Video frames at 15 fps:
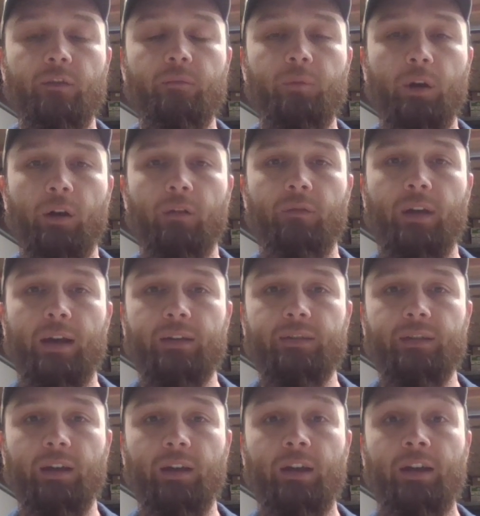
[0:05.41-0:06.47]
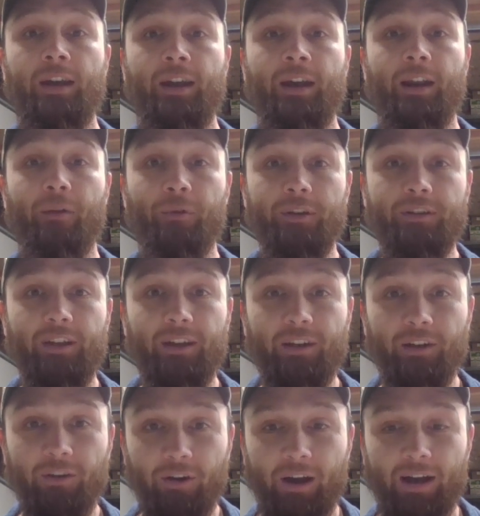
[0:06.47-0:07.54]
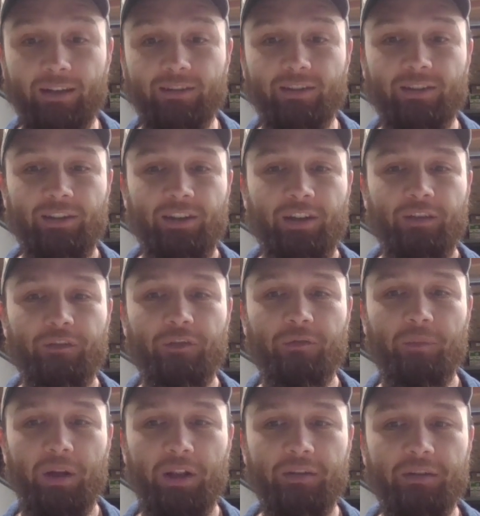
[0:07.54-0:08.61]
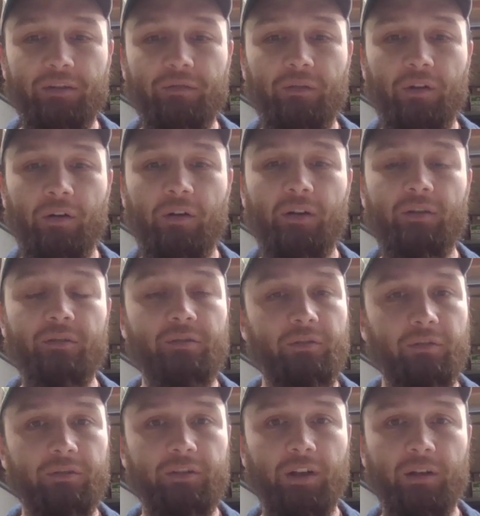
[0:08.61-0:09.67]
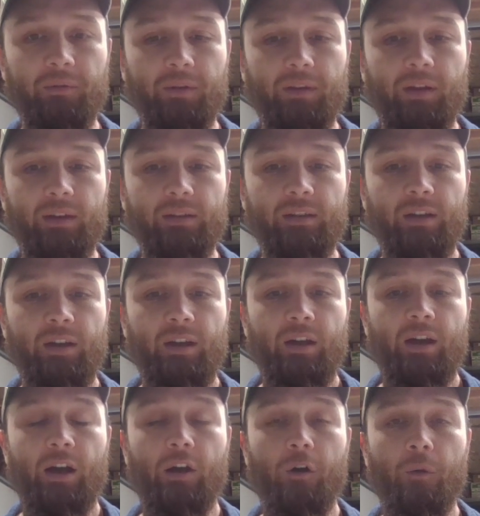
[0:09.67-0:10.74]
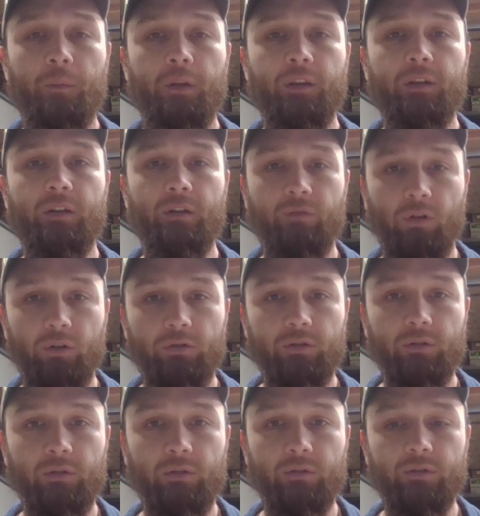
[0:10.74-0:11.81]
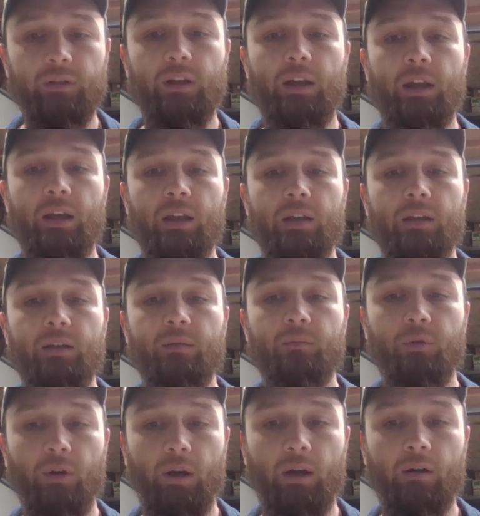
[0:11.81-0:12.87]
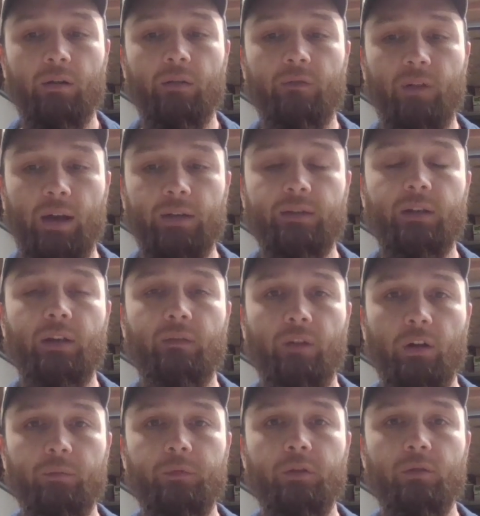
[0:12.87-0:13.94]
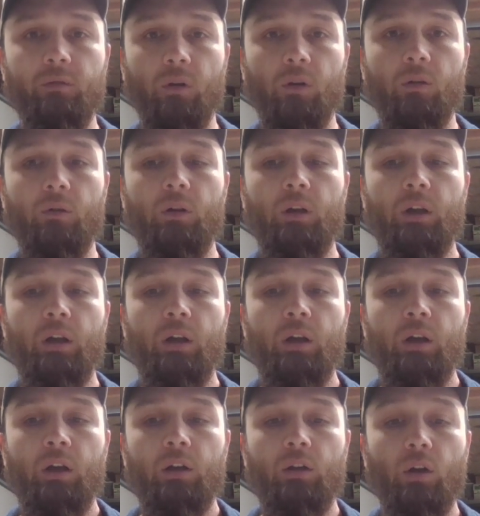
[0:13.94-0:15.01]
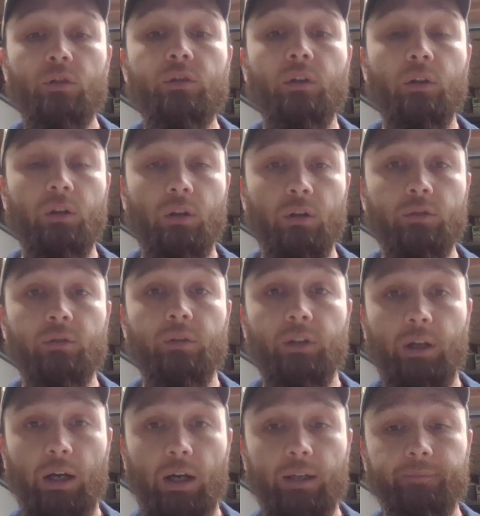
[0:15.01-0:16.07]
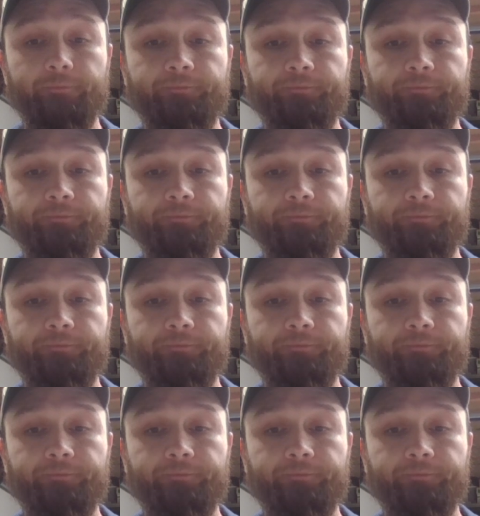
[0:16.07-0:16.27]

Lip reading: of prayer and fasting, and I want to say congrats. If you've made it this far and you're still sticking with us, I hope that the devotionals and prayer and fasting have helped you grow closer and closer to God.